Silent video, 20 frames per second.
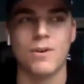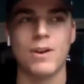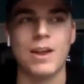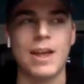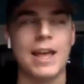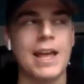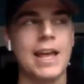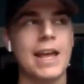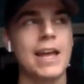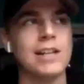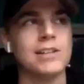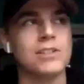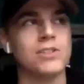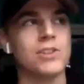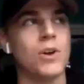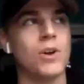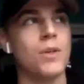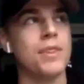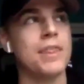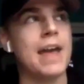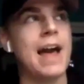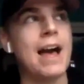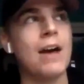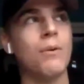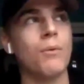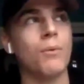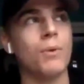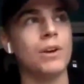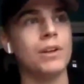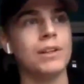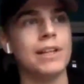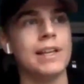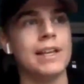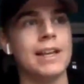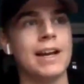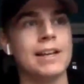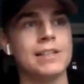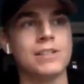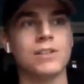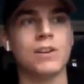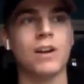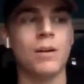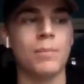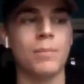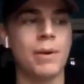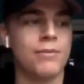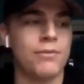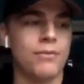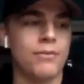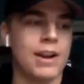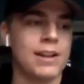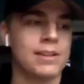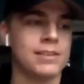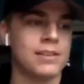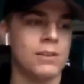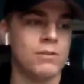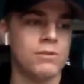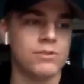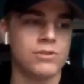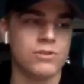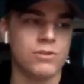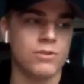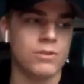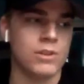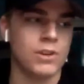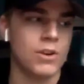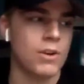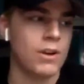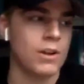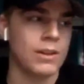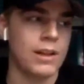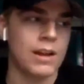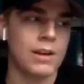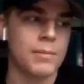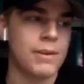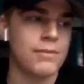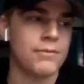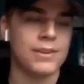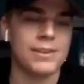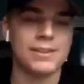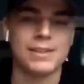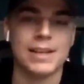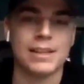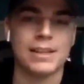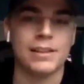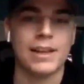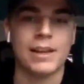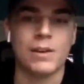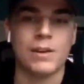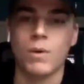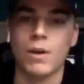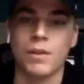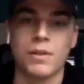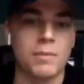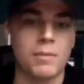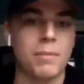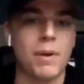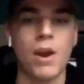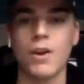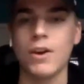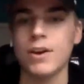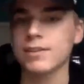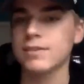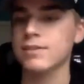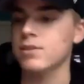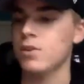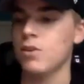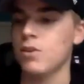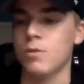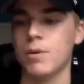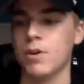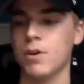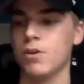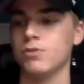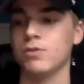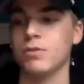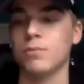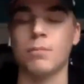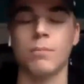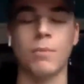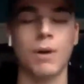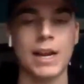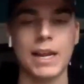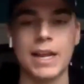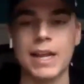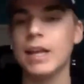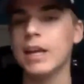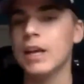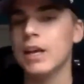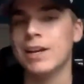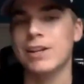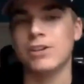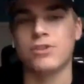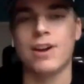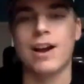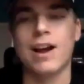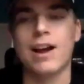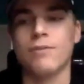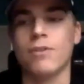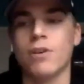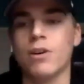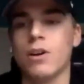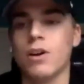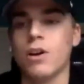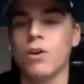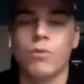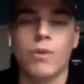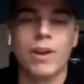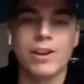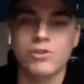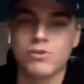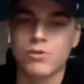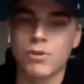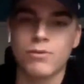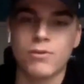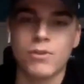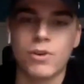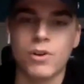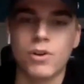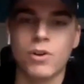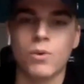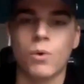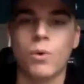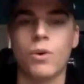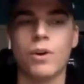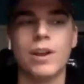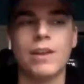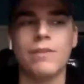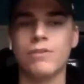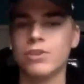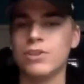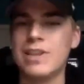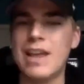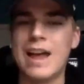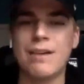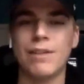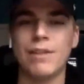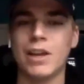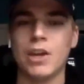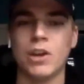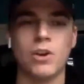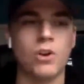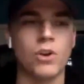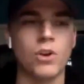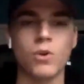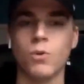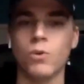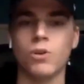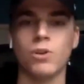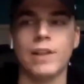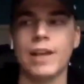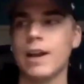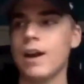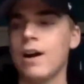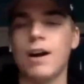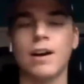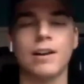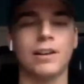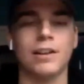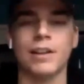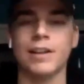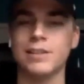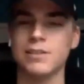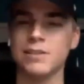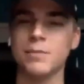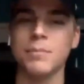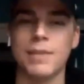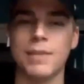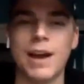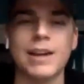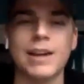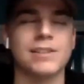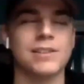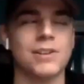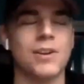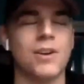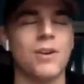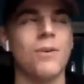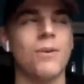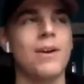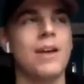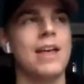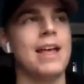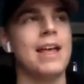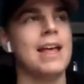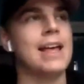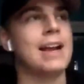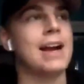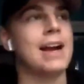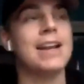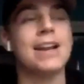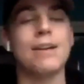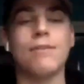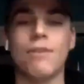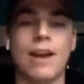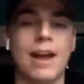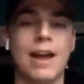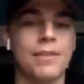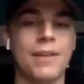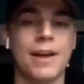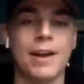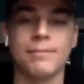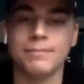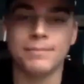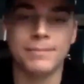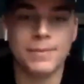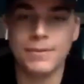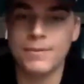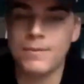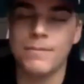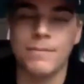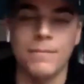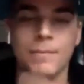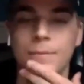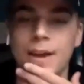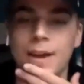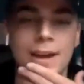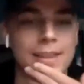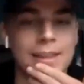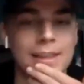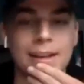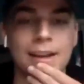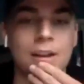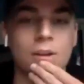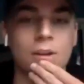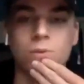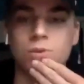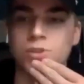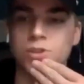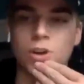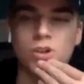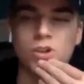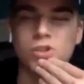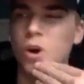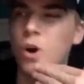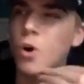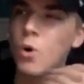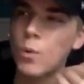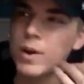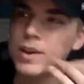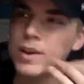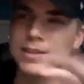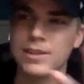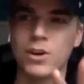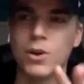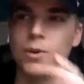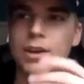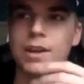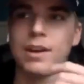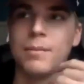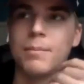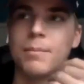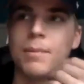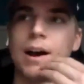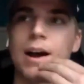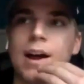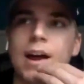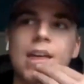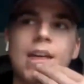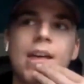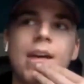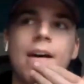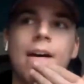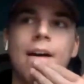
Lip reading: know. And so that really, I saw my friends, they were certain, you know, a lot of my friends had like wealthy parents, you know, parents with money, drive a Range Rover, or even just have like a newer like Honda, like something nice, you know. And I never had that. I didn't. It was just always, you know, getting by,